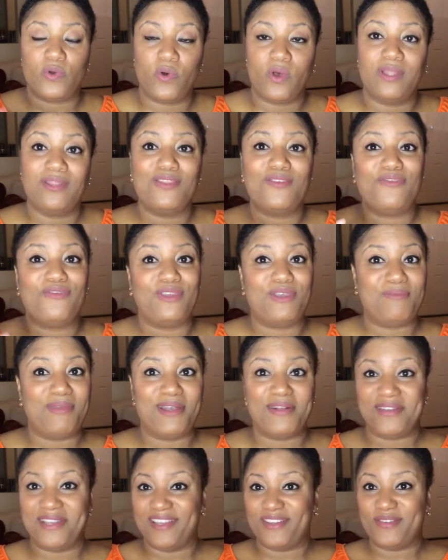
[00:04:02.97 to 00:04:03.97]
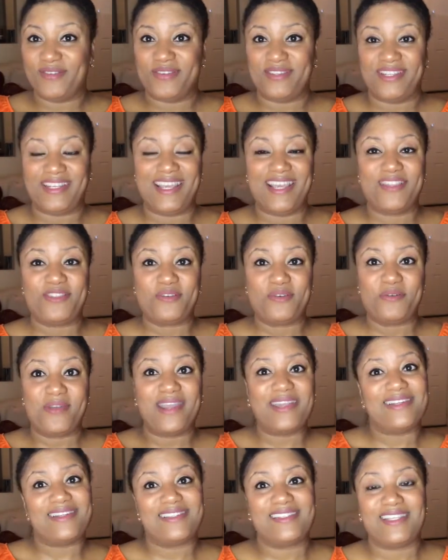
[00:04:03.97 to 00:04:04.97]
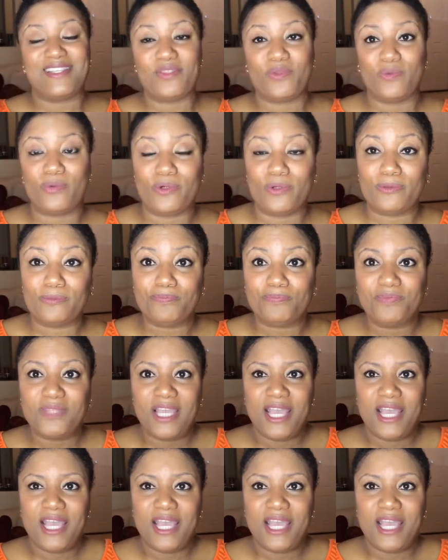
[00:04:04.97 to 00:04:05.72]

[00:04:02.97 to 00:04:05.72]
on the female energy and the greatness in the room.